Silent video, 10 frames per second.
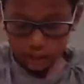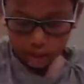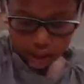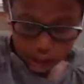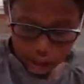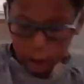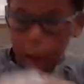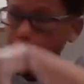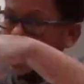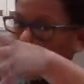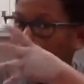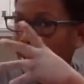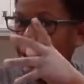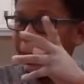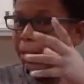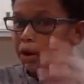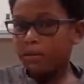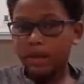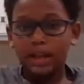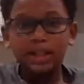This thin. It might be hard
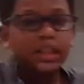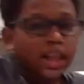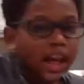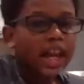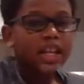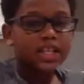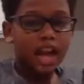because it isn't